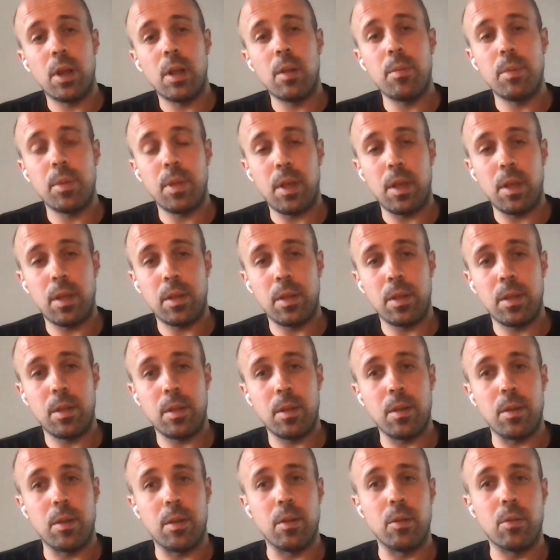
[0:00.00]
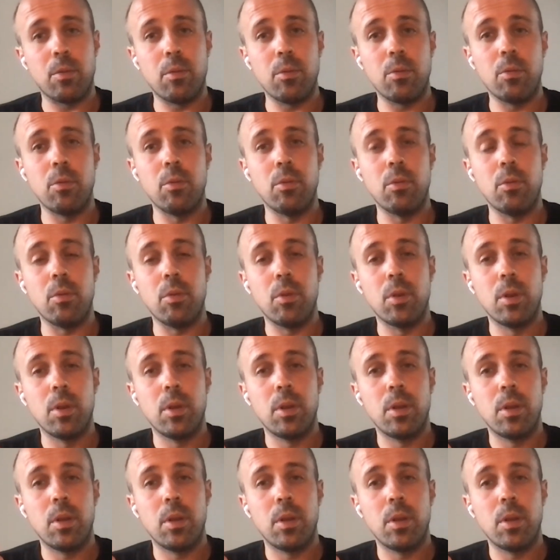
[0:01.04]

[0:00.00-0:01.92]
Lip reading: helps us to